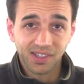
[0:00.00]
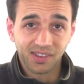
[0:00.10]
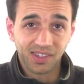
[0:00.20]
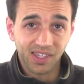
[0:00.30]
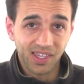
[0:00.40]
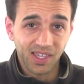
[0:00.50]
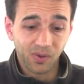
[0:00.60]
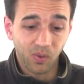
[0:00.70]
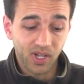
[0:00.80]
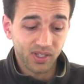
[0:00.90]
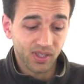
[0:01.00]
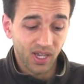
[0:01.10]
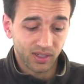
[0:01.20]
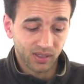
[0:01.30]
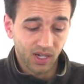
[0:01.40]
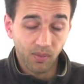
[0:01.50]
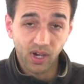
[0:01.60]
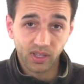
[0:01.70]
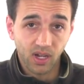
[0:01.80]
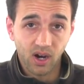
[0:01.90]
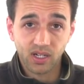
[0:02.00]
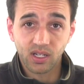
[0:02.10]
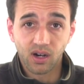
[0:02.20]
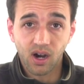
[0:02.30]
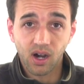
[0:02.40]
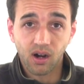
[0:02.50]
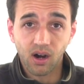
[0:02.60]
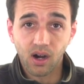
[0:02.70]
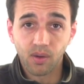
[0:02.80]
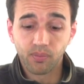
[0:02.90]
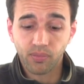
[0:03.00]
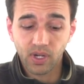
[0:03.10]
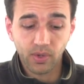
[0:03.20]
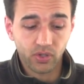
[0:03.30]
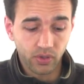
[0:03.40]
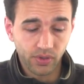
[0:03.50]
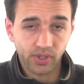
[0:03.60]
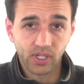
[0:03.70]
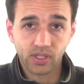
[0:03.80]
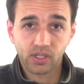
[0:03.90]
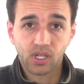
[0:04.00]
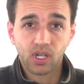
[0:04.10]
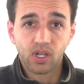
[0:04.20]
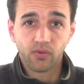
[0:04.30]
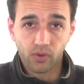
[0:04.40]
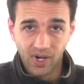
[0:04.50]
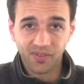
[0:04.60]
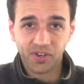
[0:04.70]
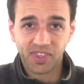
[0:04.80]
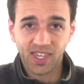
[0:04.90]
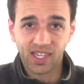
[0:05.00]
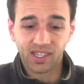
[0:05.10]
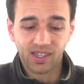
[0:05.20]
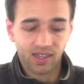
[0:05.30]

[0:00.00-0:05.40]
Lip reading: The ones that come on the RTR are pretty much useless for everything.